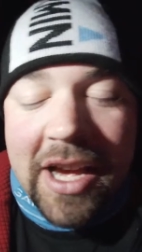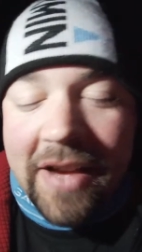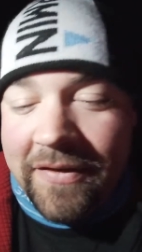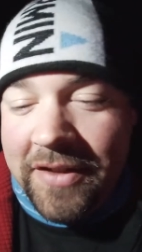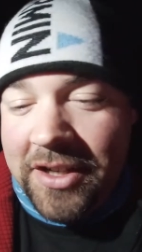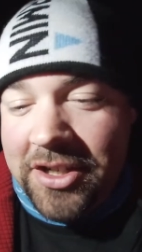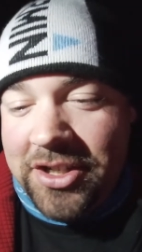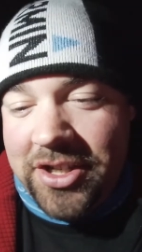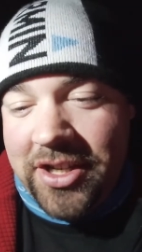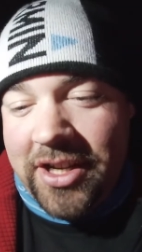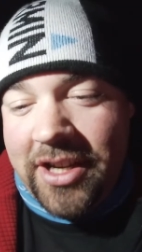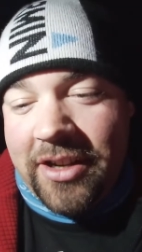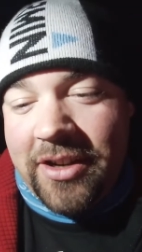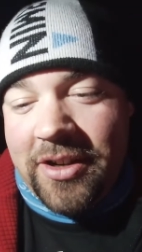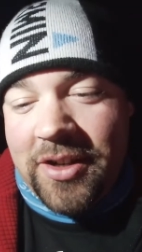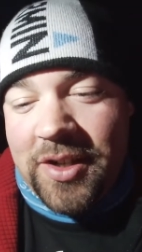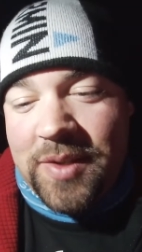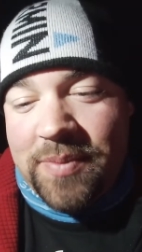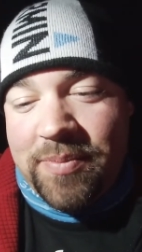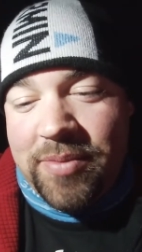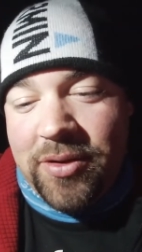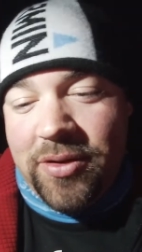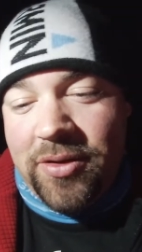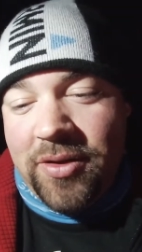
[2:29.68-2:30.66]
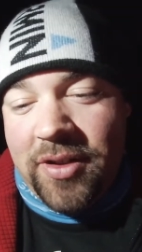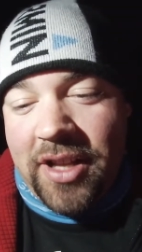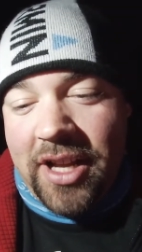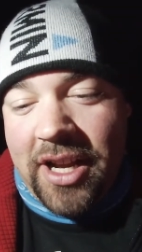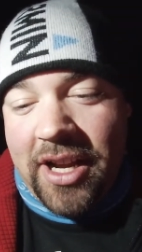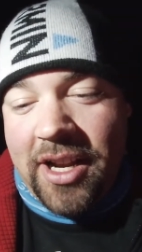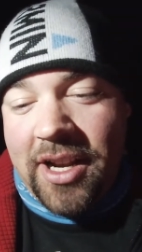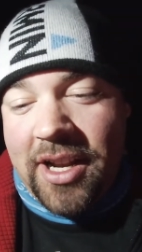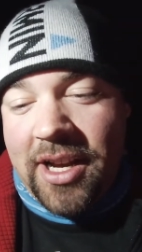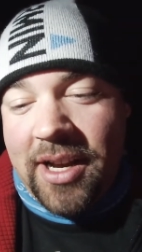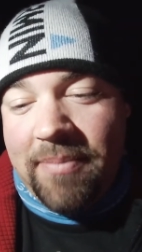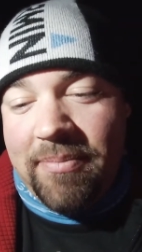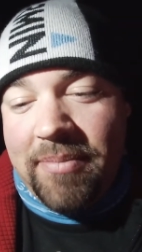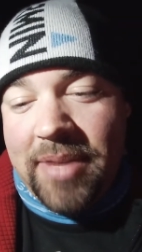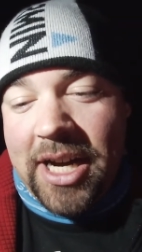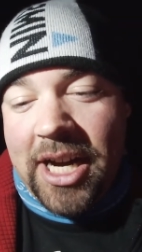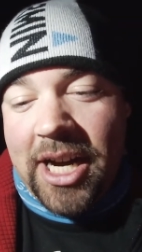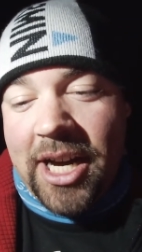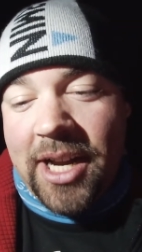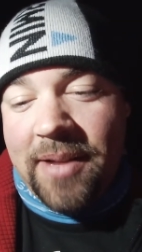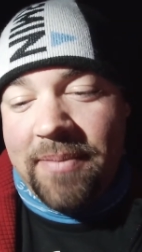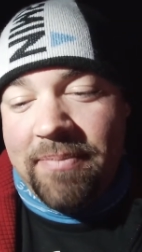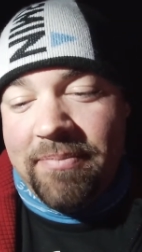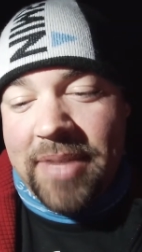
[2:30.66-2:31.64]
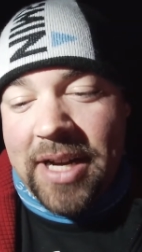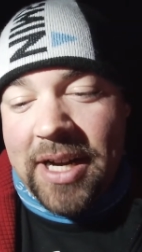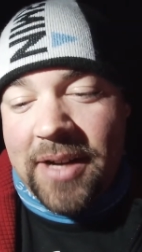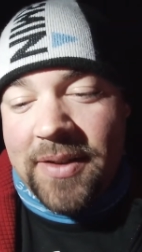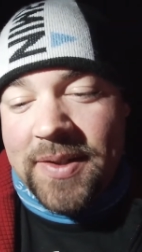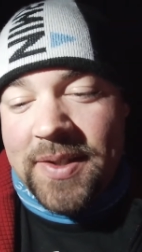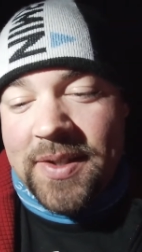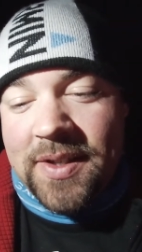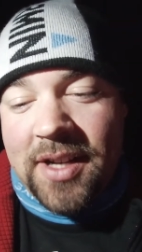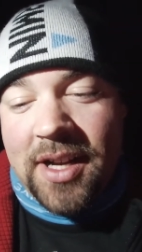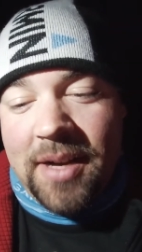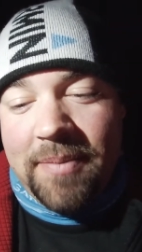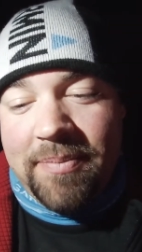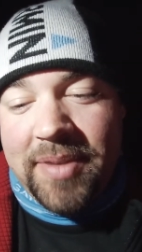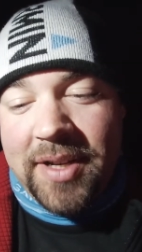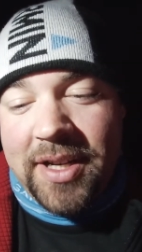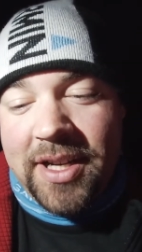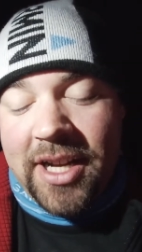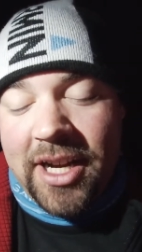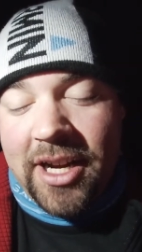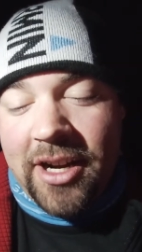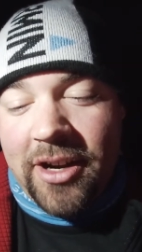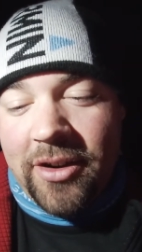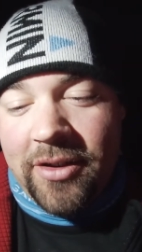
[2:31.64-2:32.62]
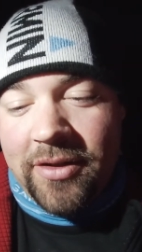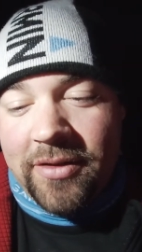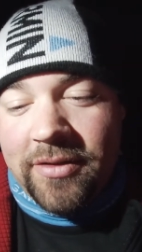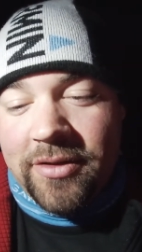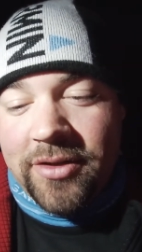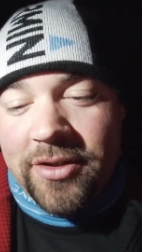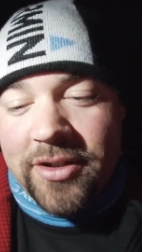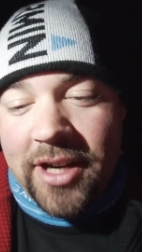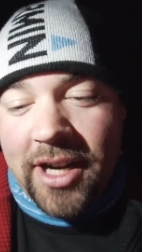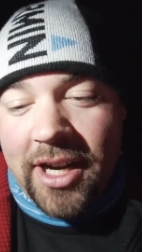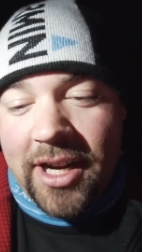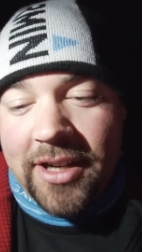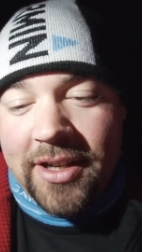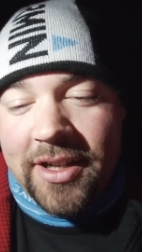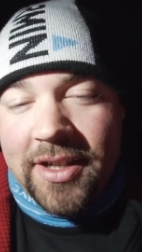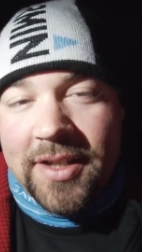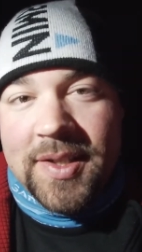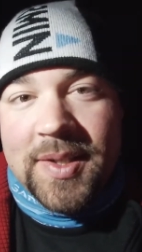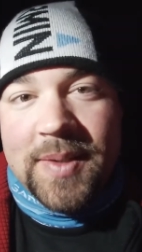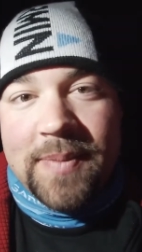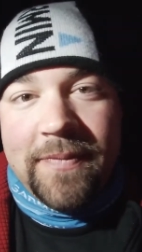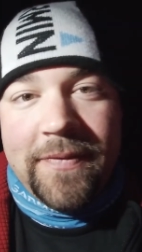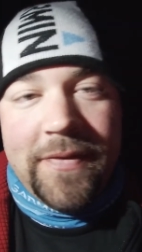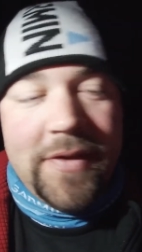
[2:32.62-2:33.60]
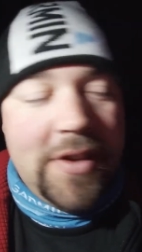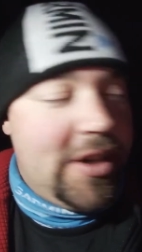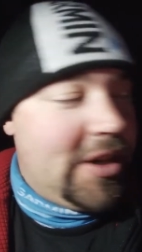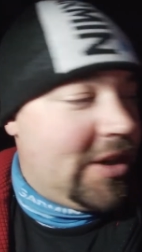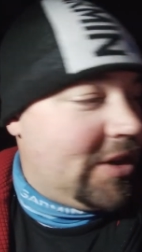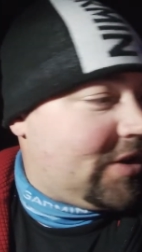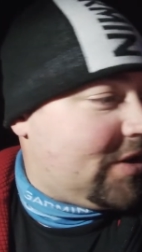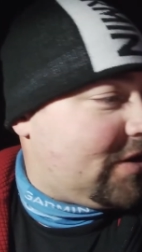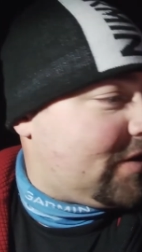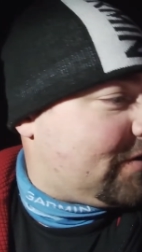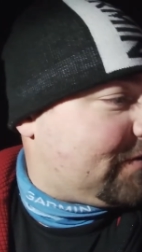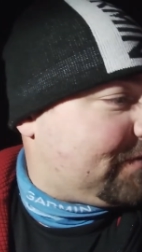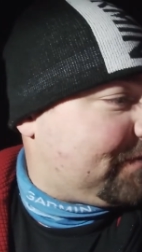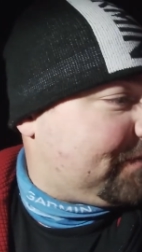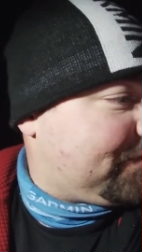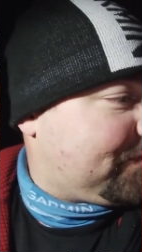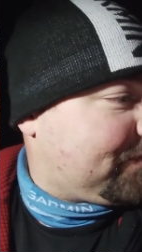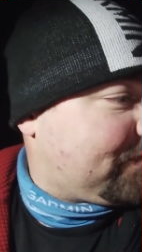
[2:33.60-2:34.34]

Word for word: heavy jig or spoon laying on bottom, bouncing up and down, drawing in some fish.